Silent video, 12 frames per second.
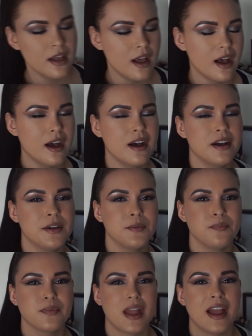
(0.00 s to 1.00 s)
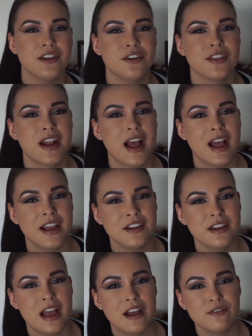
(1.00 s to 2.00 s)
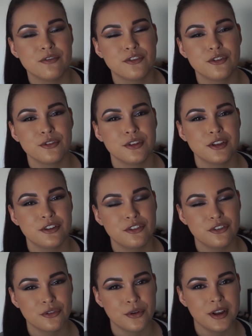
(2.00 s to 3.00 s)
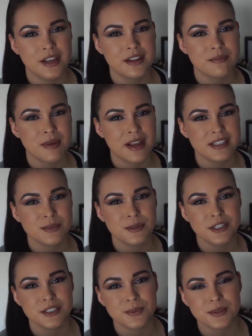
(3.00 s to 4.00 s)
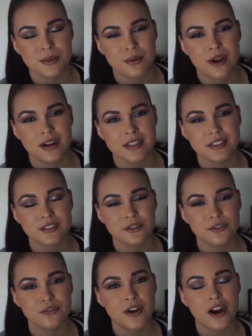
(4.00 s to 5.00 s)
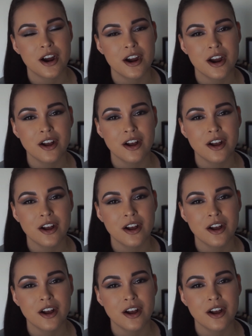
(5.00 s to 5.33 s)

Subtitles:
I know that I have truly enjoyed my experience with the products so far.